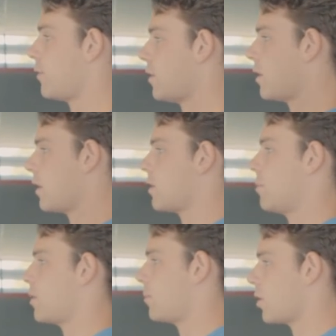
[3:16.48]
if you like,
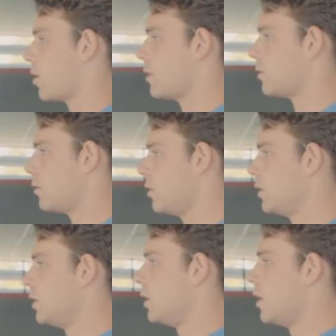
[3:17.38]
but I'm not going to.
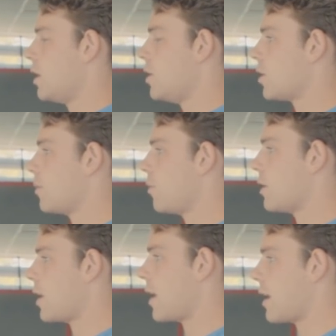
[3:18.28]
You're gonna
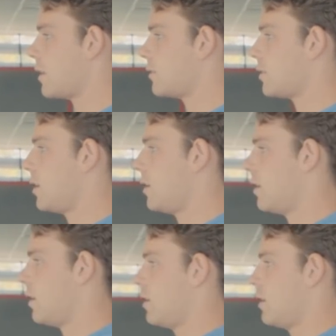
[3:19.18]
bring your hands
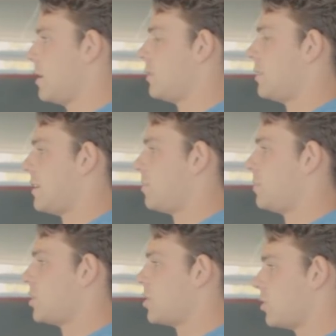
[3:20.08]
into this
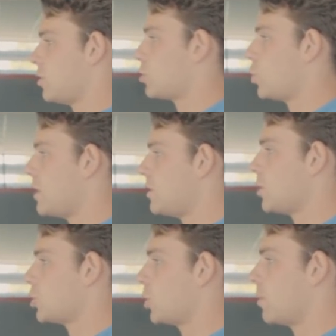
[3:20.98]
position, so you're squeezing
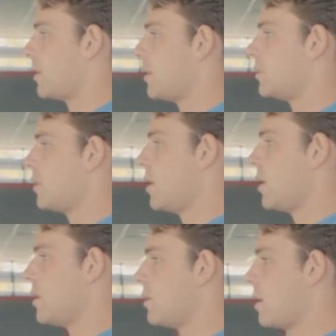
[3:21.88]
your shoulder blades.
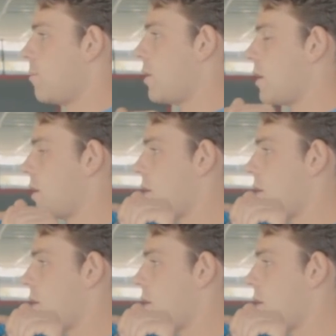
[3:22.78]
You then bring